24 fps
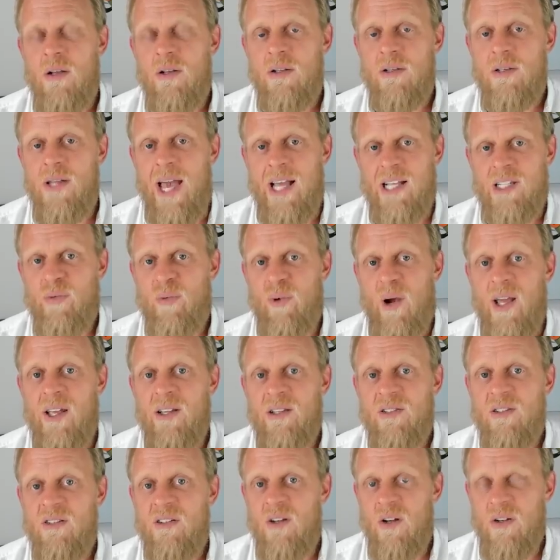tax
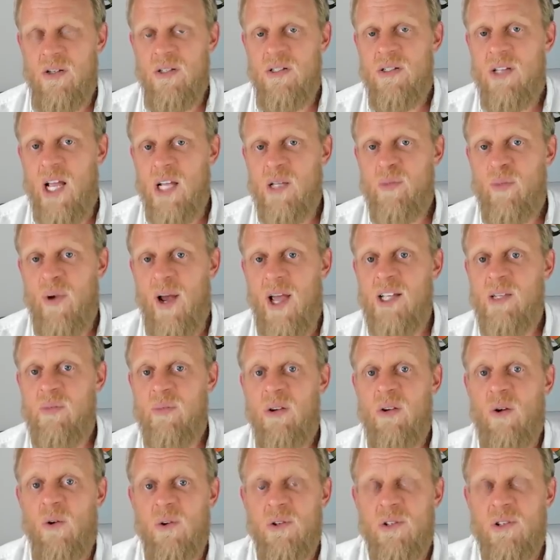breaks, not just tax breaks,
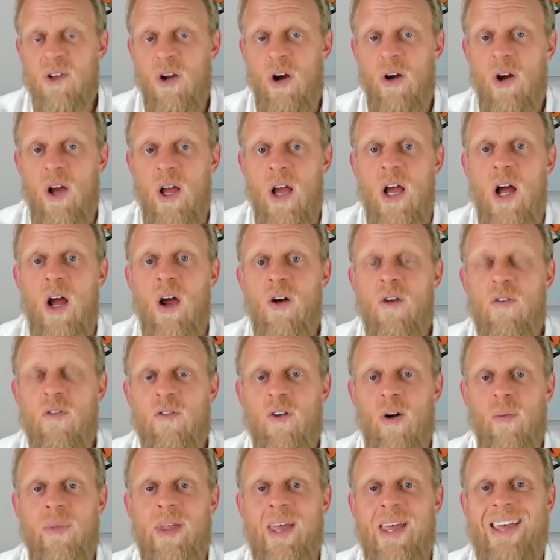but also
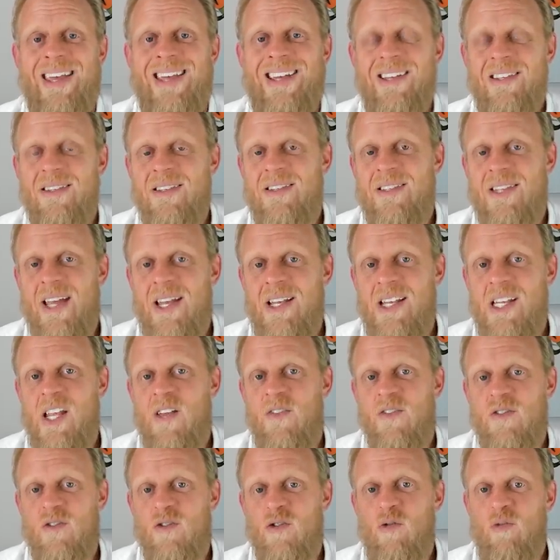from their
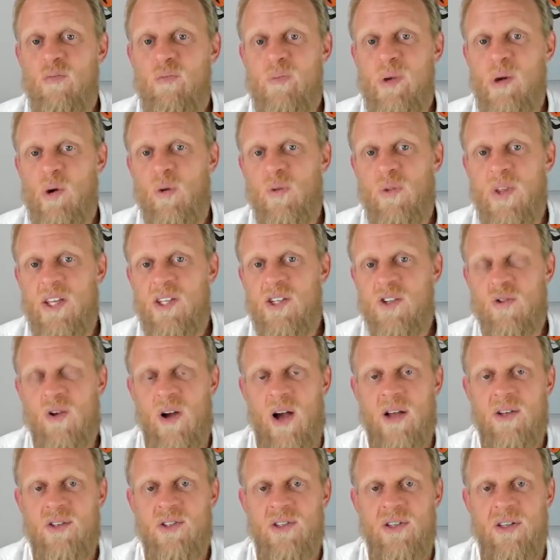incentives to build these
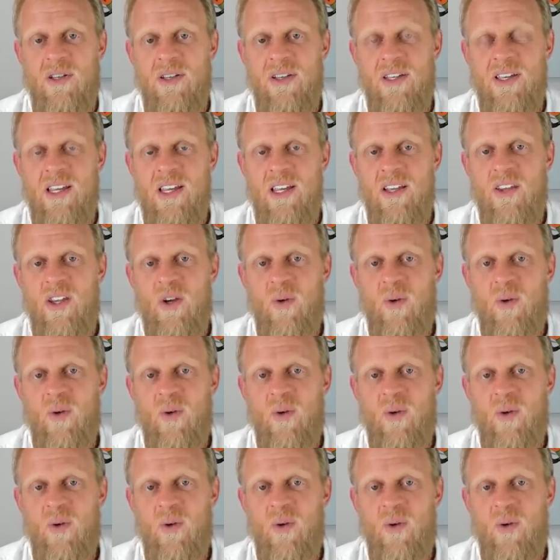trucks in the